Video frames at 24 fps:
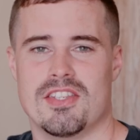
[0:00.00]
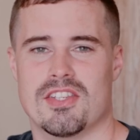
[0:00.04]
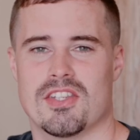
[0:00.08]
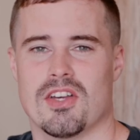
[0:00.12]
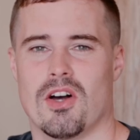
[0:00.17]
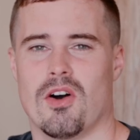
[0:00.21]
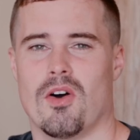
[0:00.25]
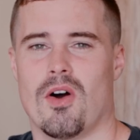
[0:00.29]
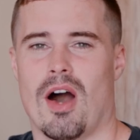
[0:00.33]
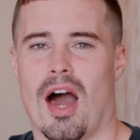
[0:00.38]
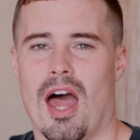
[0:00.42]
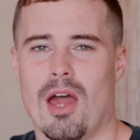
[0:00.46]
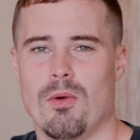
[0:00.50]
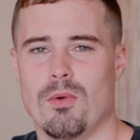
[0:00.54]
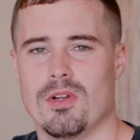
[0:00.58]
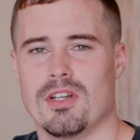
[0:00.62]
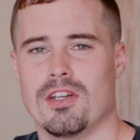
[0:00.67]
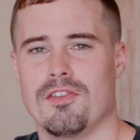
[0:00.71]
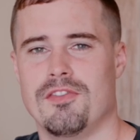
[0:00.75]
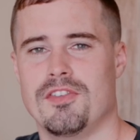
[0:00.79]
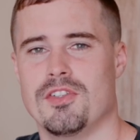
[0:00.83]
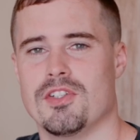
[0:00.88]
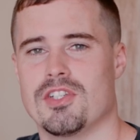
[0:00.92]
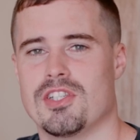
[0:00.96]
So I will
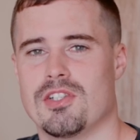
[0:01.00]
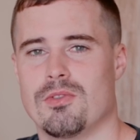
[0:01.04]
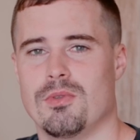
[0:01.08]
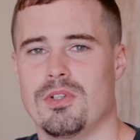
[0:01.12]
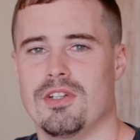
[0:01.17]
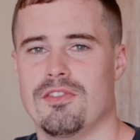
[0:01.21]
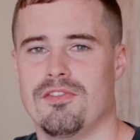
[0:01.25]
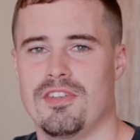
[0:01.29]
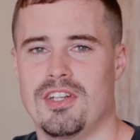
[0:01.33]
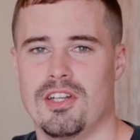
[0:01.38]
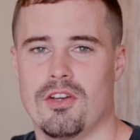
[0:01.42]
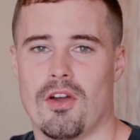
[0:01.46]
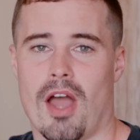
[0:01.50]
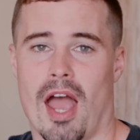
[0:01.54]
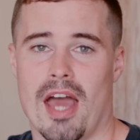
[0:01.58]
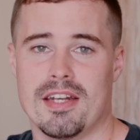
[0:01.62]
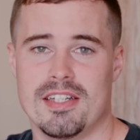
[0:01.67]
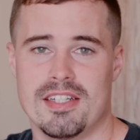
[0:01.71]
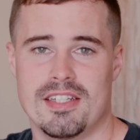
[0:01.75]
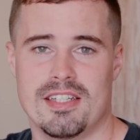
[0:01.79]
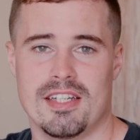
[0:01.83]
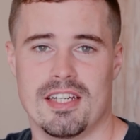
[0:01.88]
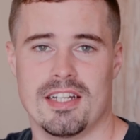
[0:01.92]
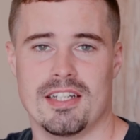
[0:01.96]
give you three video
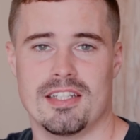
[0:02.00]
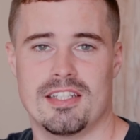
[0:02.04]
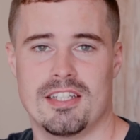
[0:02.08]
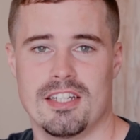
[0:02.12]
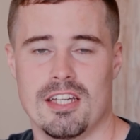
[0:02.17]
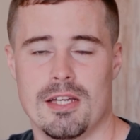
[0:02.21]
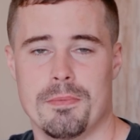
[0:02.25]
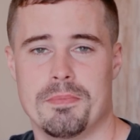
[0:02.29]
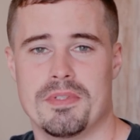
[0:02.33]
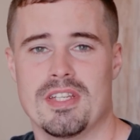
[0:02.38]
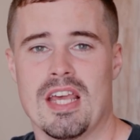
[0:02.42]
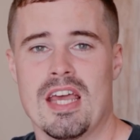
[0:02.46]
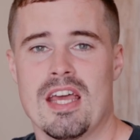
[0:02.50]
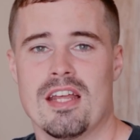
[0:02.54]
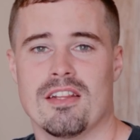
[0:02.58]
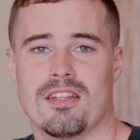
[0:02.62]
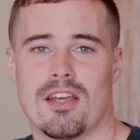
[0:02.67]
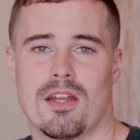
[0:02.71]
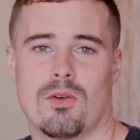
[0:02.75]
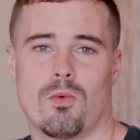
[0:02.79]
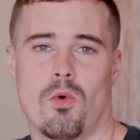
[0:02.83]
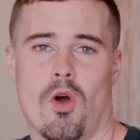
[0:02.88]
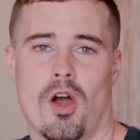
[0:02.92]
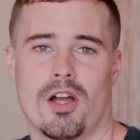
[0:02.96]
editing tips
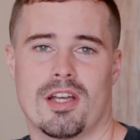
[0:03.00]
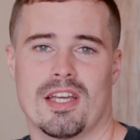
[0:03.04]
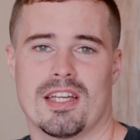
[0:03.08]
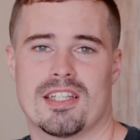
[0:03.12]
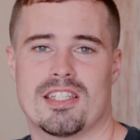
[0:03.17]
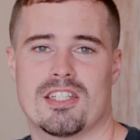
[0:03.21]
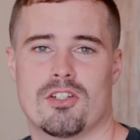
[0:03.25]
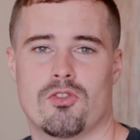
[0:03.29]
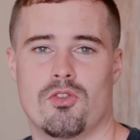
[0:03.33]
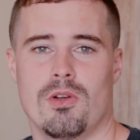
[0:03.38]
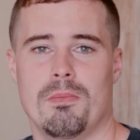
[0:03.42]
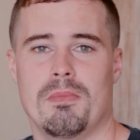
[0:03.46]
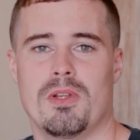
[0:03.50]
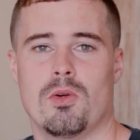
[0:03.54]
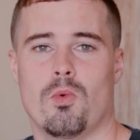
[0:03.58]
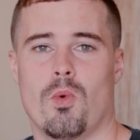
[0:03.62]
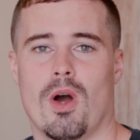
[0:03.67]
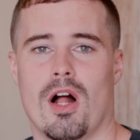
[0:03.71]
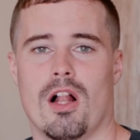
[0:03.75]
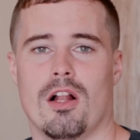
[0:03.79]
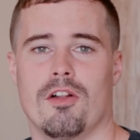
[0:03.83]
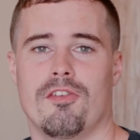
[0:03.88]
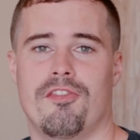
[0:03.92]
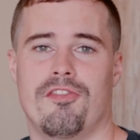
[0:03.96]
that work extremely
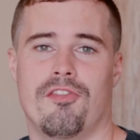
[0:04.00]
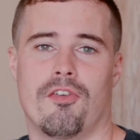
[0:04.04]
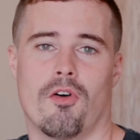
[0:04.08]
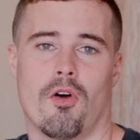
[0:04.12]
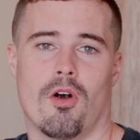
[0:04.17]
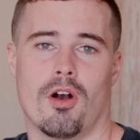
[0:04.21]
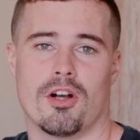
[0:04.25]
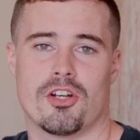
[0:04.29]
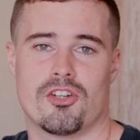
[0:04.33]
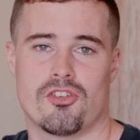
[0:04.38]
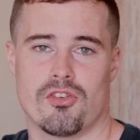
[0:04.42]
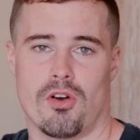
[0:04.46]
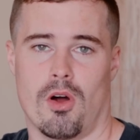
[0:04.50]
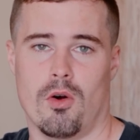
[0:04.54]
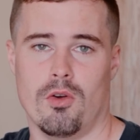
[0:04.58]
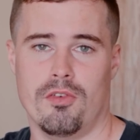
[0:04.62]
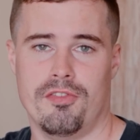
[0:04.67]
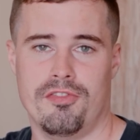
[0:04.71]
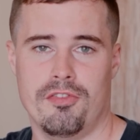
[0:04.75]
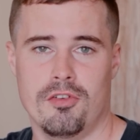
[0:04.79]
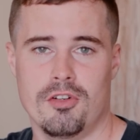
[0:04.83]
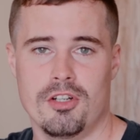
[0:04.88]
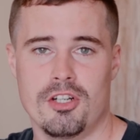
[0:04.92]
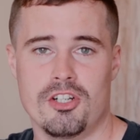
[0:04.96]
well for
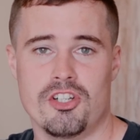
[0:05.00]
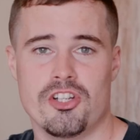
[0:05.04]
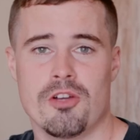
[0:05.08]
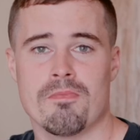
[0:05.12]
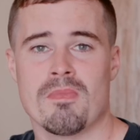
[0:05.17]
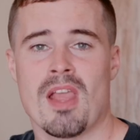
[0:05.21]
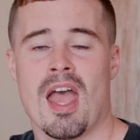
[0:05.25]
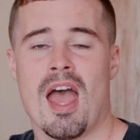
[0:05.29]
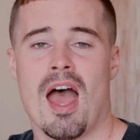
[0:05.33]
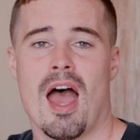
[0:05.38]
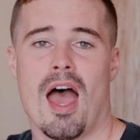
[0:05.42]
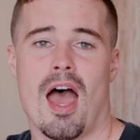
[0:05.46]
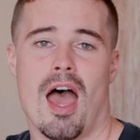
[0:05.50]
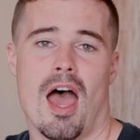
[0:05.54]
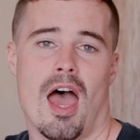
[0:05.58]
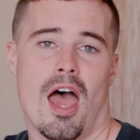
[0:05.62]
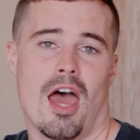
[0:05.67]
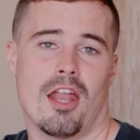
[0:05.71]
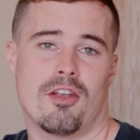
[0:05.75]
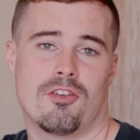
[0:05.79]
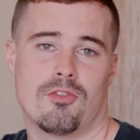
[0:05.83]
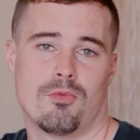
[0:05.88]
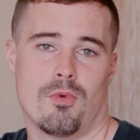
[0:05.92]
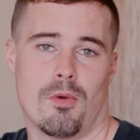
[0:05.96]
drone footage
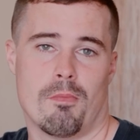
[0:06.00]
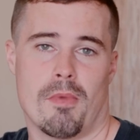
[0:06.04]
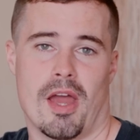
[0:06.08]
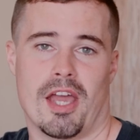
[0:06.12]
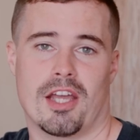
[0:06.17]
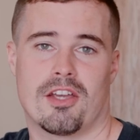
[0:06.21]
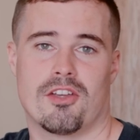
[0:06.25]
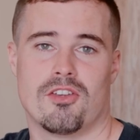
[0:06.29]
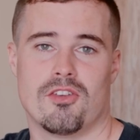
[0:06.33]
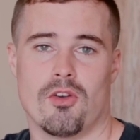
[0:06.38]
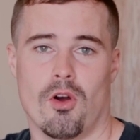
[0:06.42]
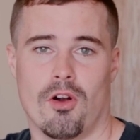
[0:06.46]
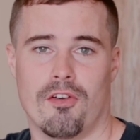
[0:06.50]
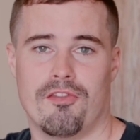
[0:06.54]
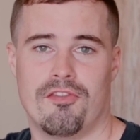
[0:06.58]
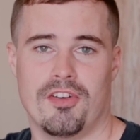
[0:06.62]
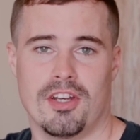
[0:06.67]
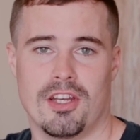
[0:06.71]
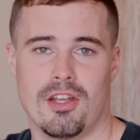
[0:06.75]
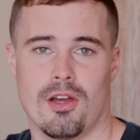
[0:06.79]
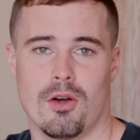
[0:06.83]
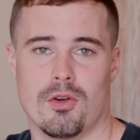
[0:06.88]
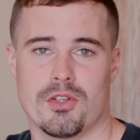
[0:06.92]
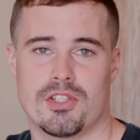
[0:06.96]
and will make your
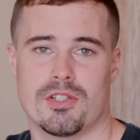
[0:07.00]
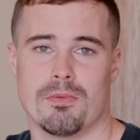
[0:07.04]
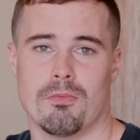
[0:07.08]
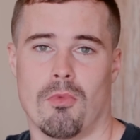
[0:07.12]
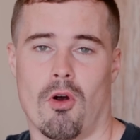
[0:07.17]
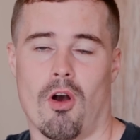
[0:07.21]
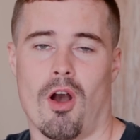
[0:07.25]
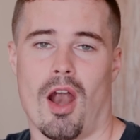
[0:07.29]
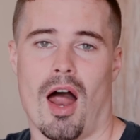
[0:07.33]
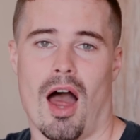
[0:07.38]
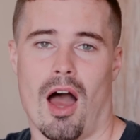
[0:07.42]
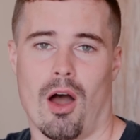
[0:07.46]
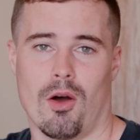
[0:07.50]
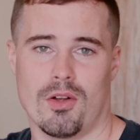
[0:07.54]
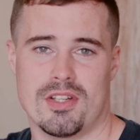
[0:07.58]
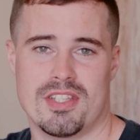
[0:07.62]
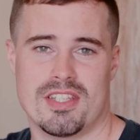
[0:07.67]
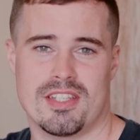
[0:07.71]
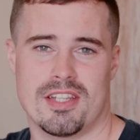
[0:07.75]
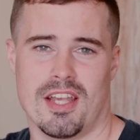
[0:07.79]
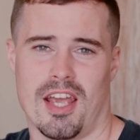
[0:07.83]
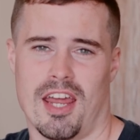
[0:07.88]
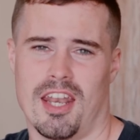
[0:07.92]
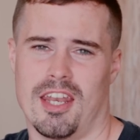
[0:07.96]
videos more
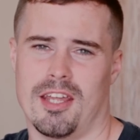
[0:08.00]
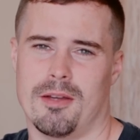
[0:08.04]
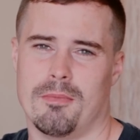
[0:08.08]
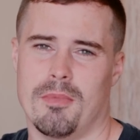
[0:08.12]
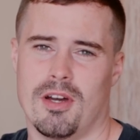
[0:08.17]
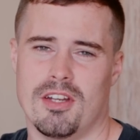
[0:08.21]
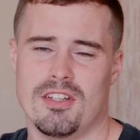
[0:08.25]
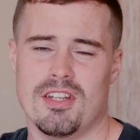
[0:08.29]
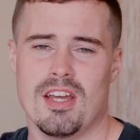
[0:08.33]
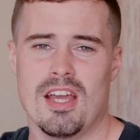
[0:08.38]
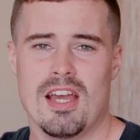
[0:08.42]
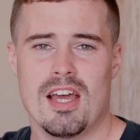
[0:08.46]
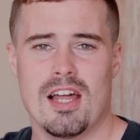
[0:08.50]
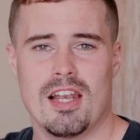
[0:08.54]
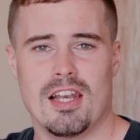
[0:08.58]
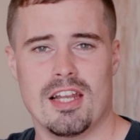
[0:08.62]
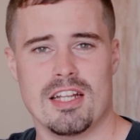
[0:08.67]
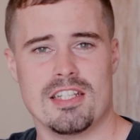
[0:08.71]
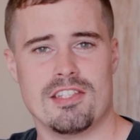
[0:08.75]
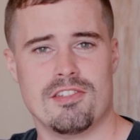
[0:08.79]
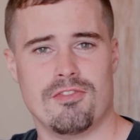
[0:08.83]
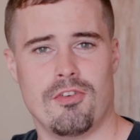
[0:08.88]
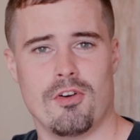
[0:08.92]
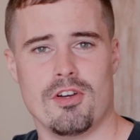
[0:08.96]
outstanding. But
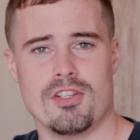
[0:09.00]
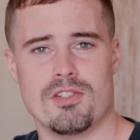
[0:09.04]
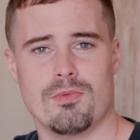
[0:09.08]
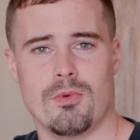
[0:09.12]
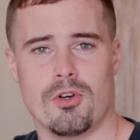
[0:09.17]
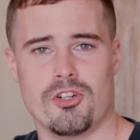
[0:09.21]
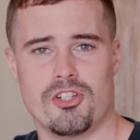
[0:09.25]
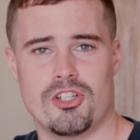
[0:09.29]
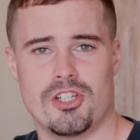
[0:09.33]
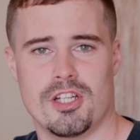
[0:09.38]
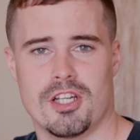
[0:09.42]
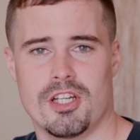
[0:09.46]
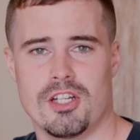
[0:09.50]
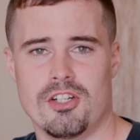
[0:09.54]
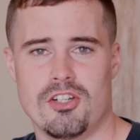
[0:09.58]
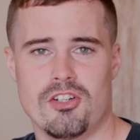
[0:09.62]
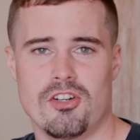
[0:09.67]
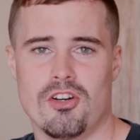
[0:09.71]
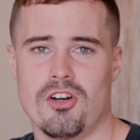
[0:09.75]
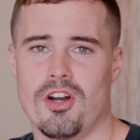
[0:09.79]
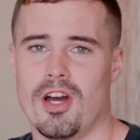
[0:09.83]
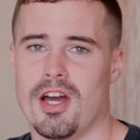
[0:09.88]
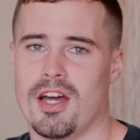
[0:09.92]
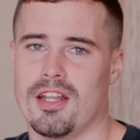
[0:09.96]
let's first watch the
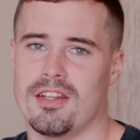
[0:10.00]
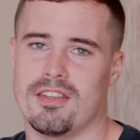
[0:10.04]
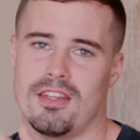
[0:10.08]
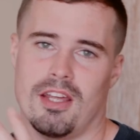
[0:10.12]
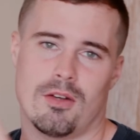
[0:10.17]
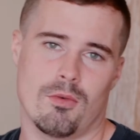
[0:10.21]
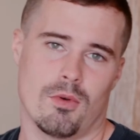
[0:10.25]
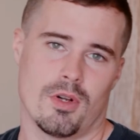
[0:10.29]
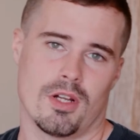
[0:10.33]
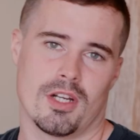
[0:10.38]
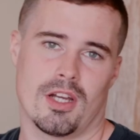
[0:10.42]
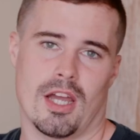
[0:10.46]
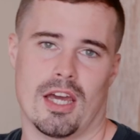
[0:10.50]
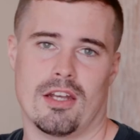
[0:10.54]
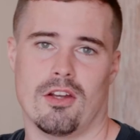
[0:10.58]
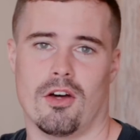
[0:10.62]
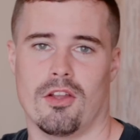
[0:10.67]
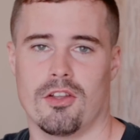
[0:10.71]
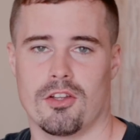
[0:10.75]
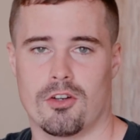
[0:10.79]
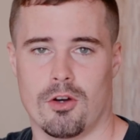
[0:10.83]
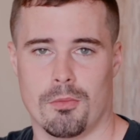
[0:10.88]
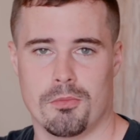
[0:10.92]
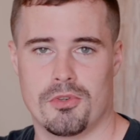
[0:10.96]
intro and then we'll get
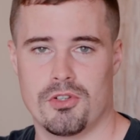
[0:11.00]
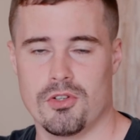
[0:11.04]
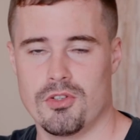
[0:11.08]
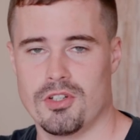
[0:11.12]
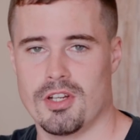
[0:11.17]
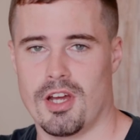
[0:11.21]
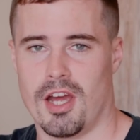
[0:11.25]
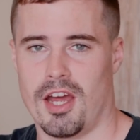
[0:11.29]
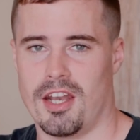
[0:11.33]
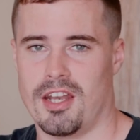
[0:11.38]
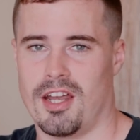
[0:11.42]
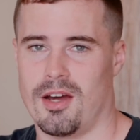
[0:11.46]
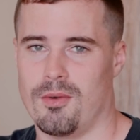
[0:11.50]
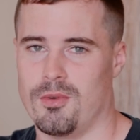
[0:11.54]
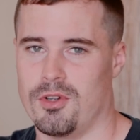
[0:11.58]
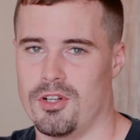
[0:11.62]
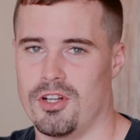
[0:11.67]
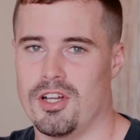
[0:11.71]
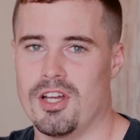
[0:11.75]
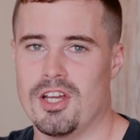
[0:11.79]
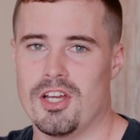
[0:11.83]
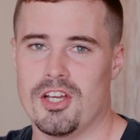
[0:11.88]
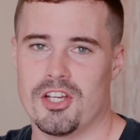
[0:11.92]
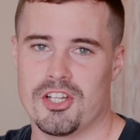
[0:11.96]
on the computer and I
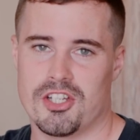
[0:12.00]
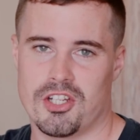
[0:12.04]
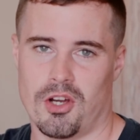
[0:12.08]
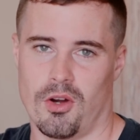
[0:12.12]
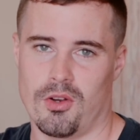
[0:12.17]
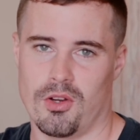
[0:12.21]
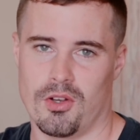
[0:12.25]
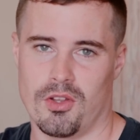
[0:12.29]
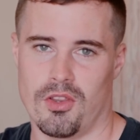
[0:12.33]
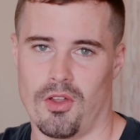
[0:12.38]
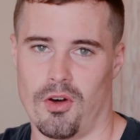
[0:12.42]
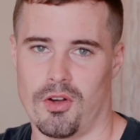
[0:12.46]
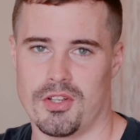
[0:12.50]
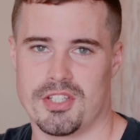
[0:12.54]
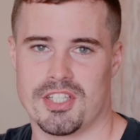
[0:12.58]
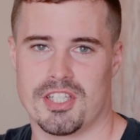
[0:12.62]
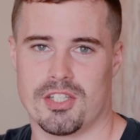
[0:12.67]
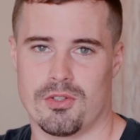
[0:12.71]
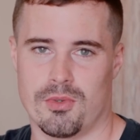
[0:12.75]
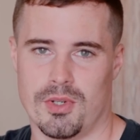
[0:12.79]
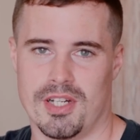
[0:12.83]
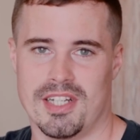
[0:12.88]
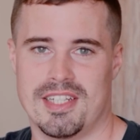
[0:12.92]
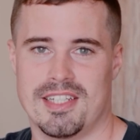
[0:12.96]
will show you
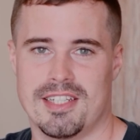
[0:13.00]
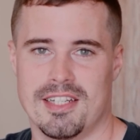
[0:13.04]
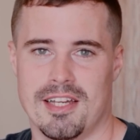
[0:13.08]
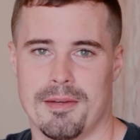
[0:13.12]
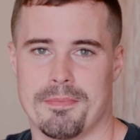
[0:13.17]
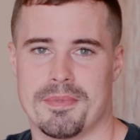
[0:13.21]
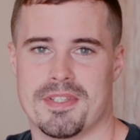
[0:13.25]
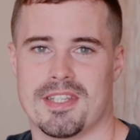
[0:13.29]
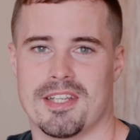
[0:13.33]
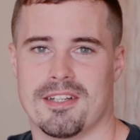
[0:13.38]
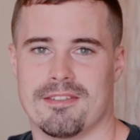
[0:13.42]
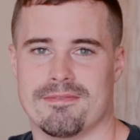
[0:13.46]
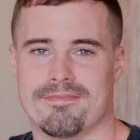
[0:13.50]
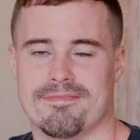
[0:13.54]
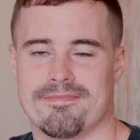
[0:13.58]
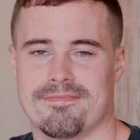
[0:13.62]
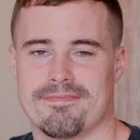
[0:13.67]
those three tips.